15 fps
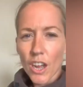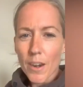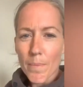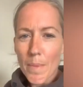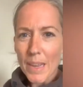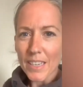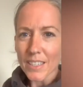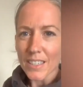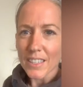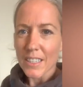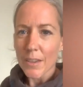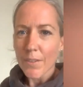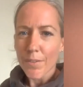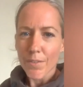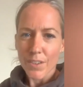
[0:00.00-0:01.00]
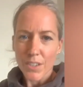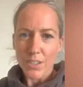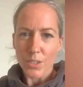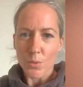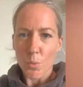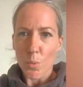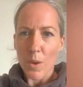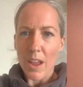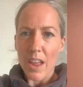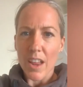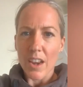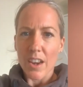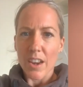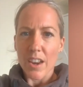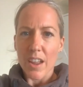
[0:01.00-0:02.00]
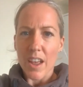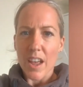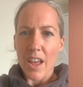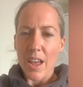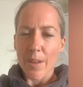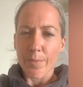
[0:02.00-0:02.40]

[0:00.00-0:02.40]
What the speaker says: kind of makes a difference when